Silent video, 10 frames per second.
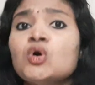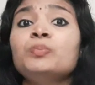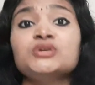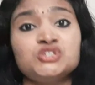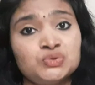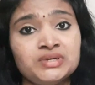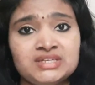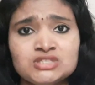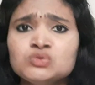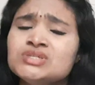
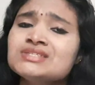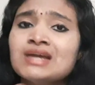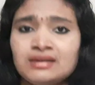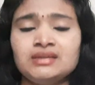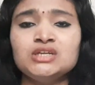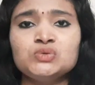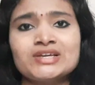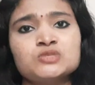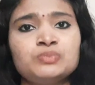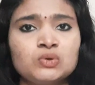opportunities. You just need to
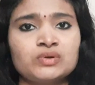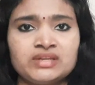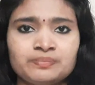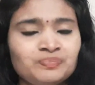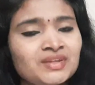explore them.